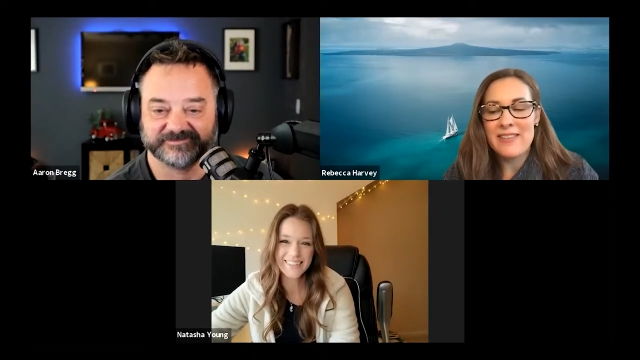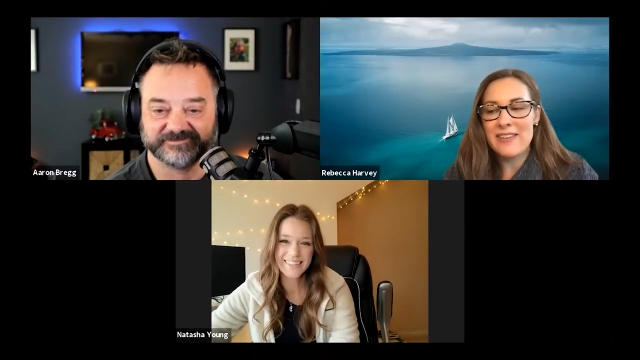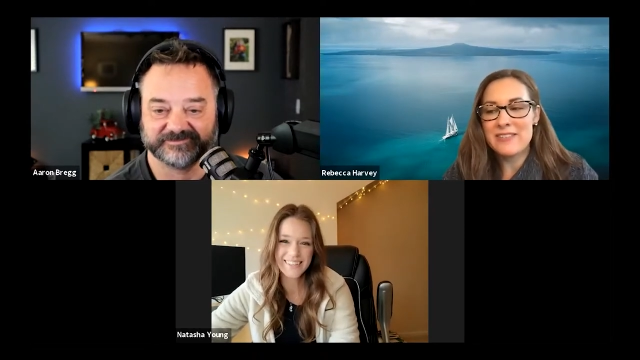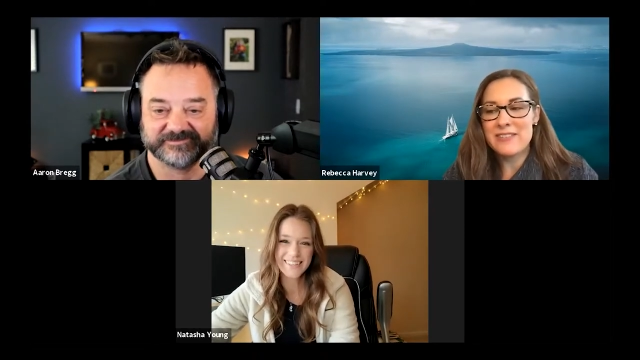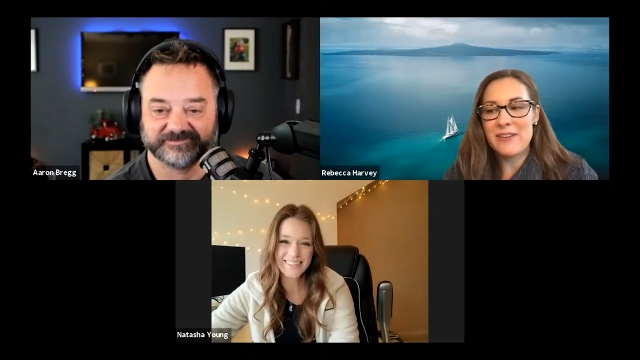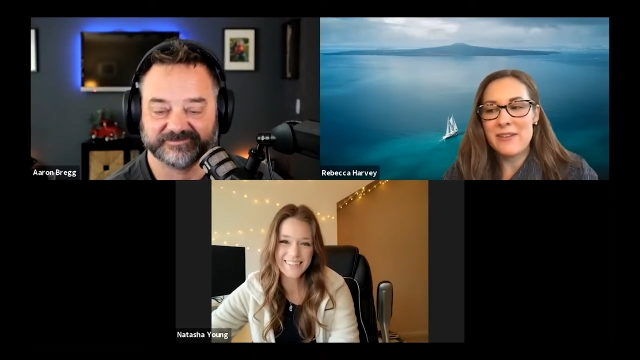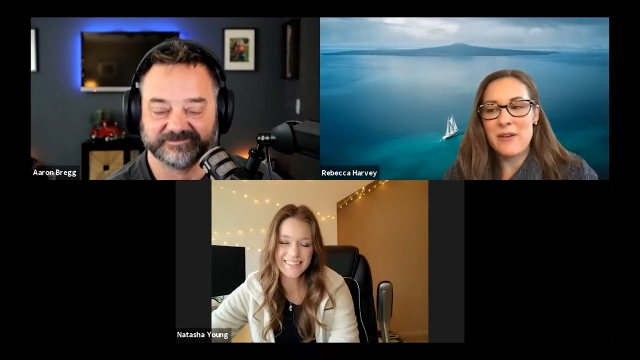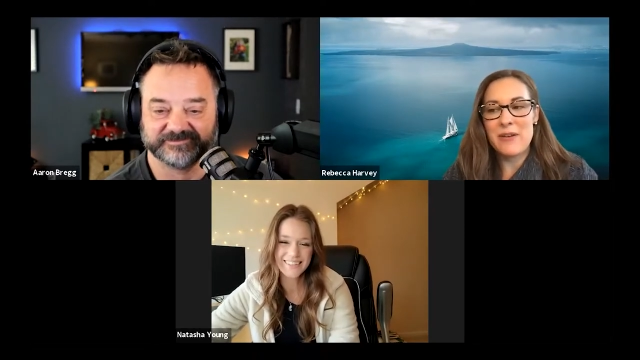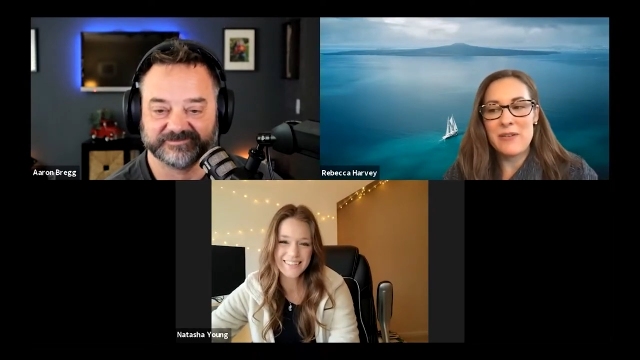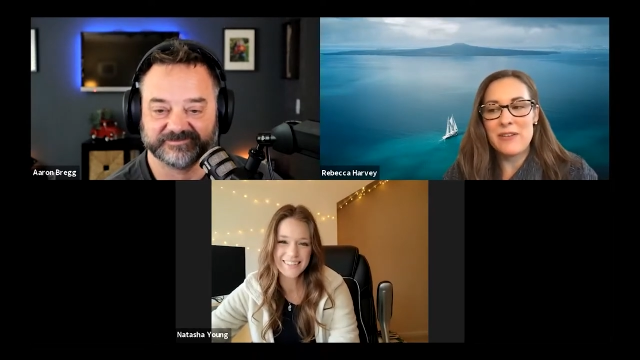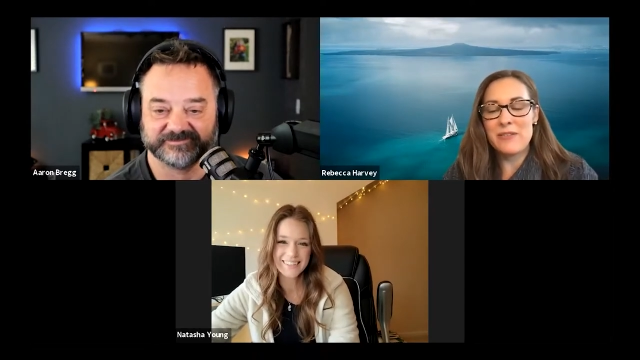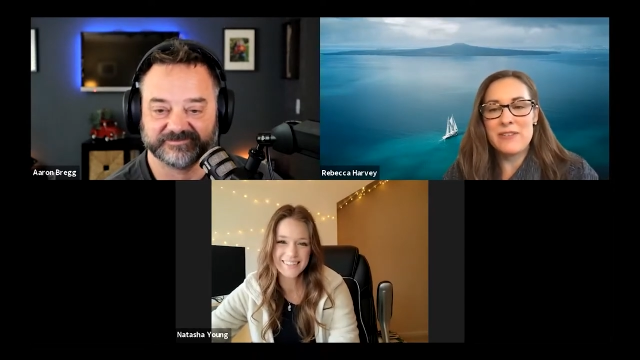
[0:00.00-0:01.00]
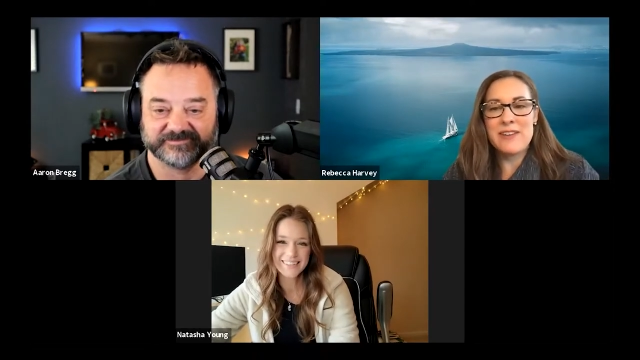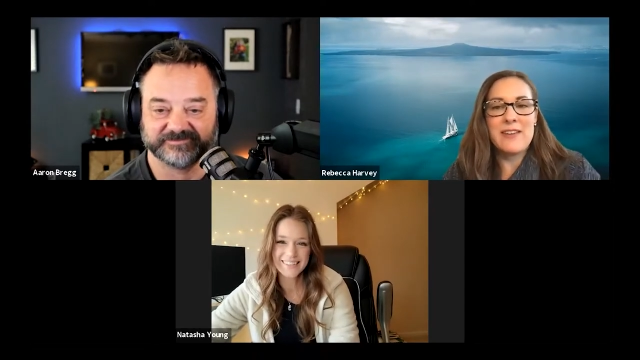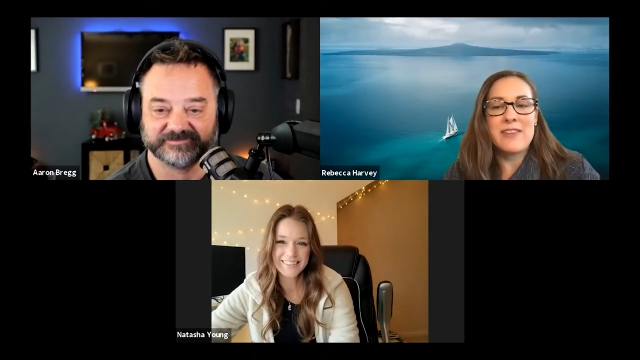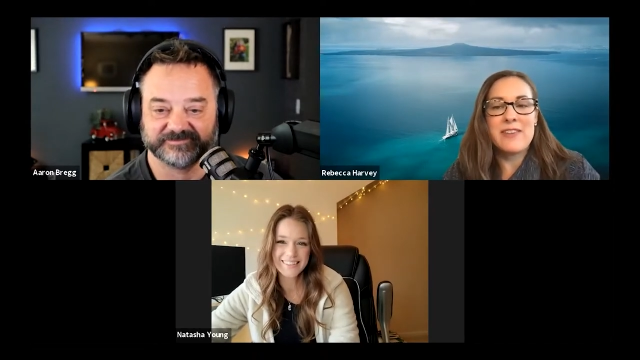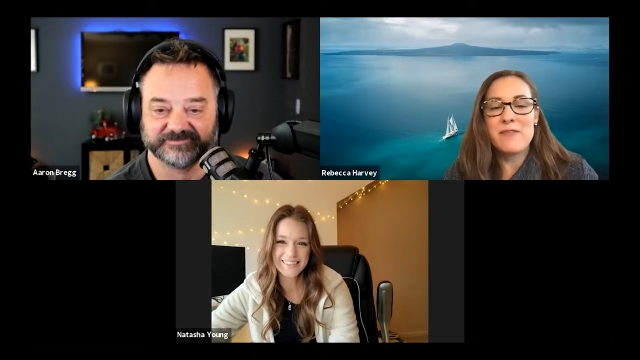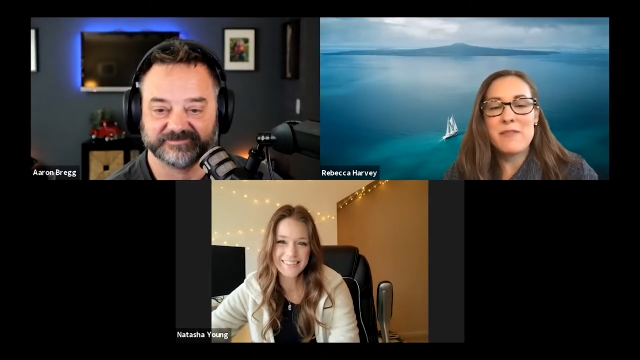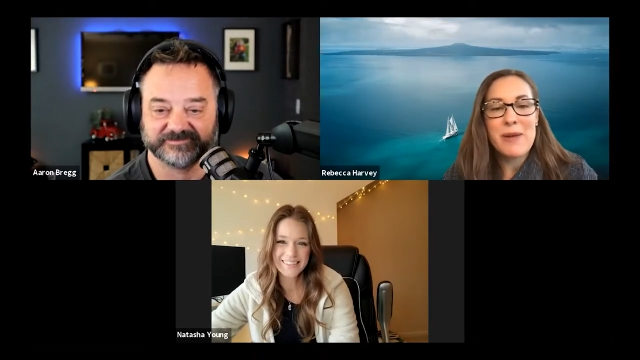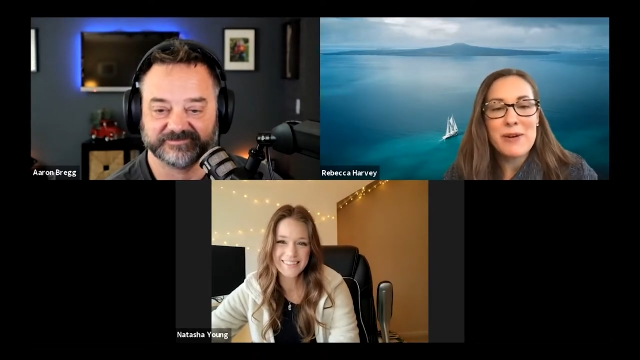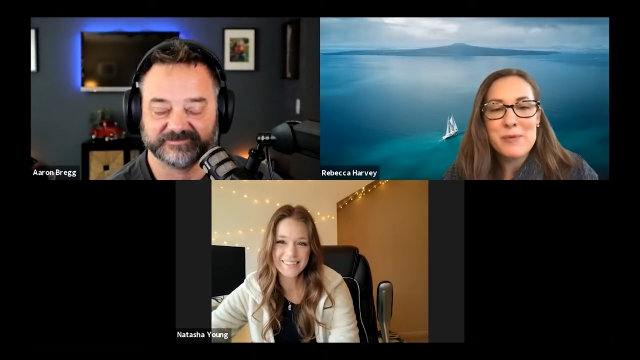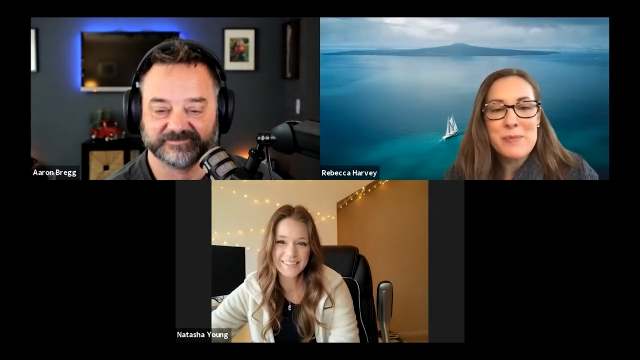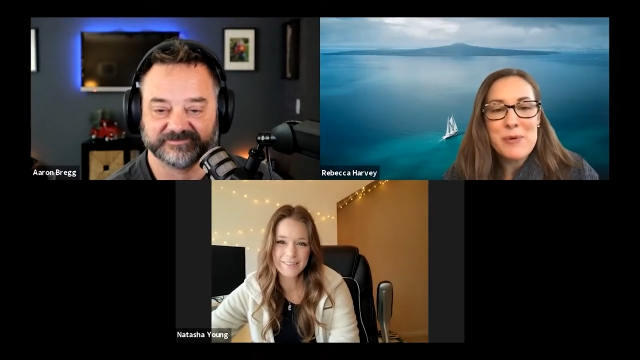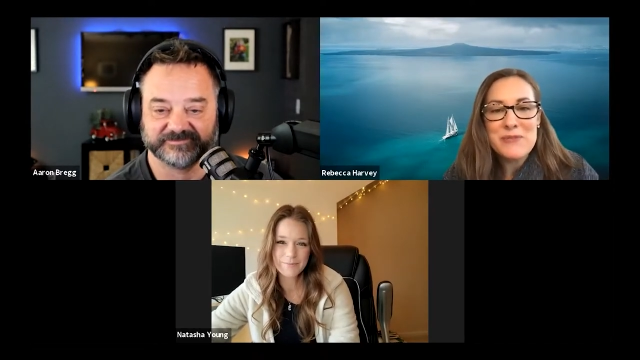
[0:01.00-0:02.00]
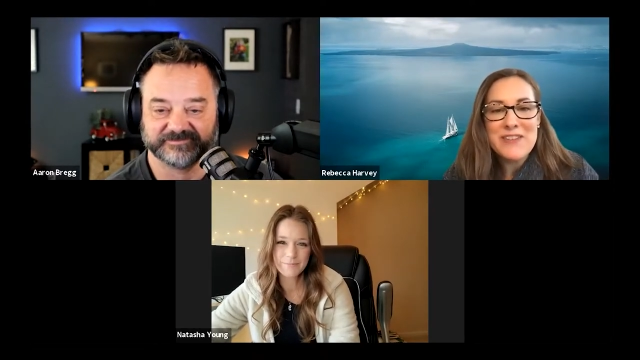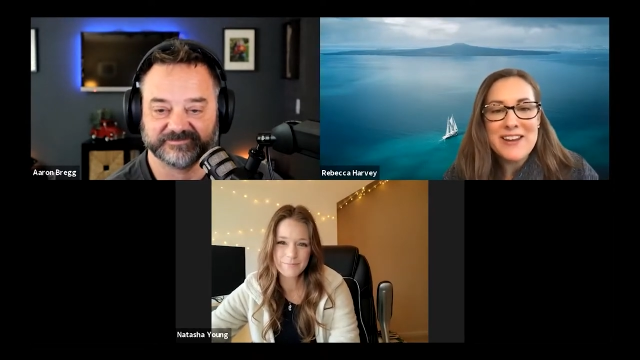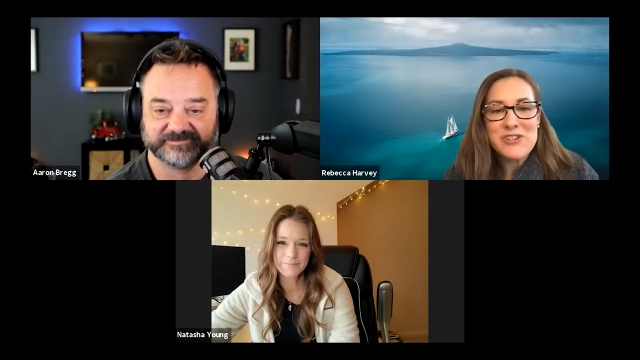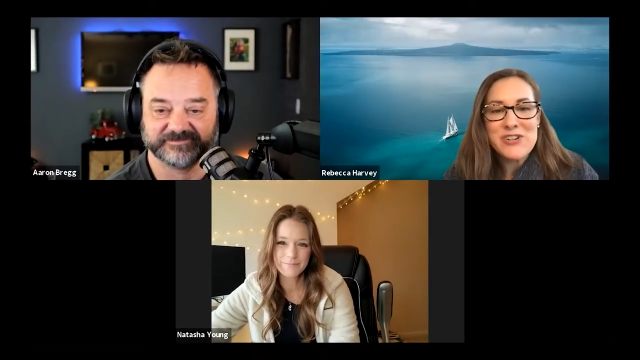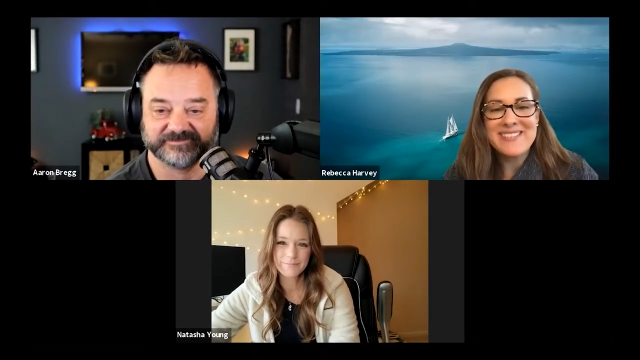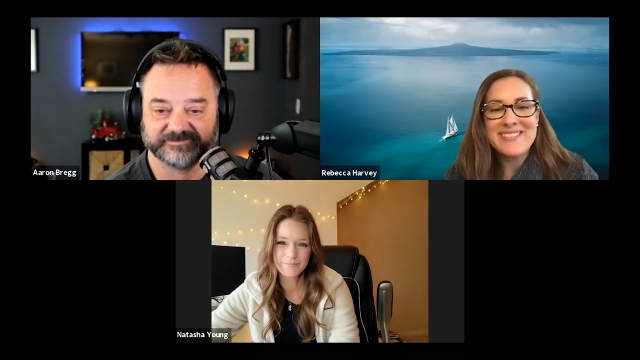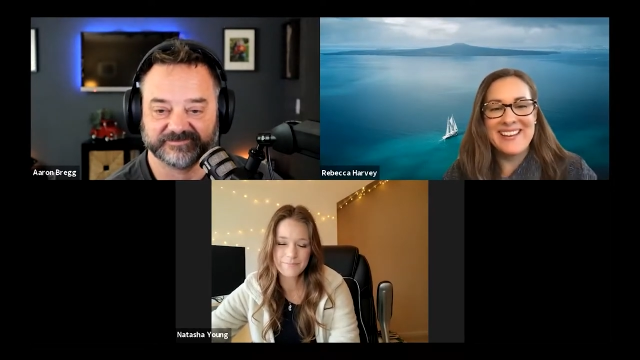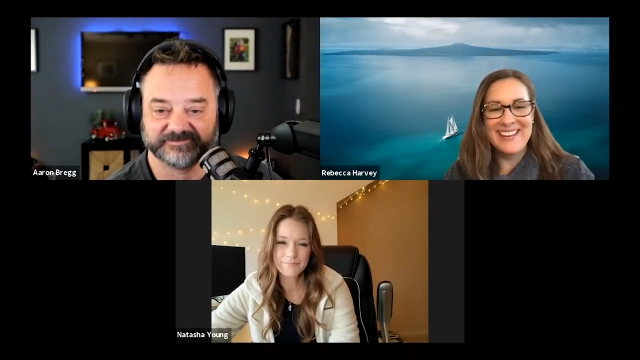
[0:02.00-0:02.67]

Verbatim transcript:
Speaker 1: and that's I eh, can't think of a better motivation